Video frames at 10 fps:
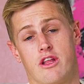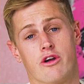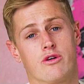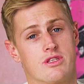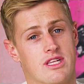
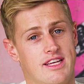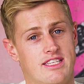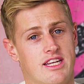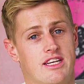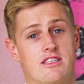local
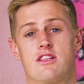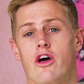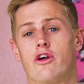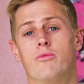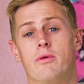solicitors,
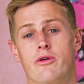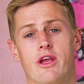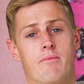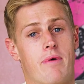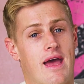local
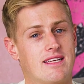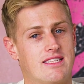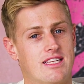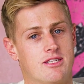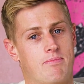building and
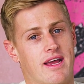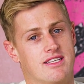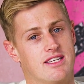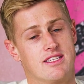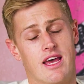pest
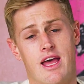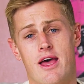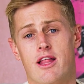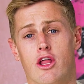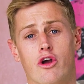inspectors,
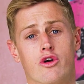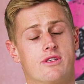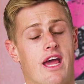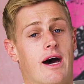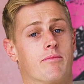local
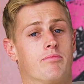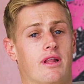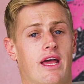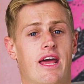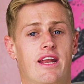town
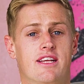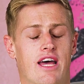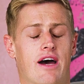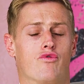planners that